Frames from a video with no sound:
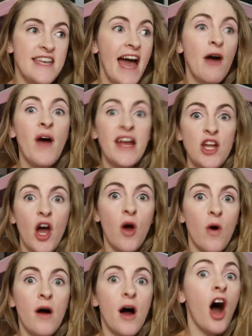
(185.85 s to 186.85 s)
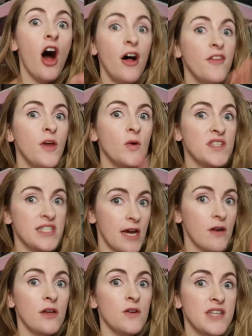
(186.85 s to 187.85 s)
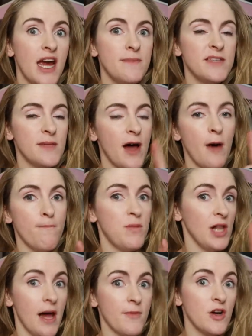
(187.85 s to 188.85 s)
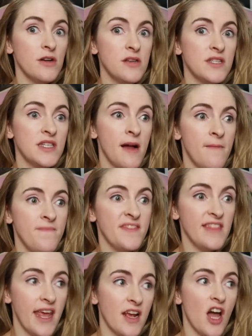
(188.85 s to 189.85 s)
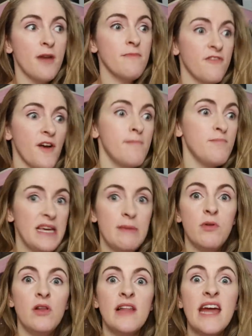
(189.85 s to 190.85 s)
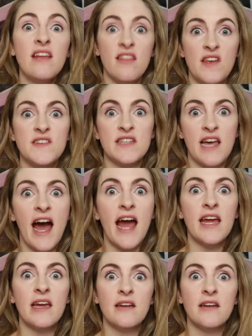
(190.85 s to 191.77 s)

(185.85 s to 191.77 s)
Now I know all those stereotypes about plumbers, they come from people like this guy.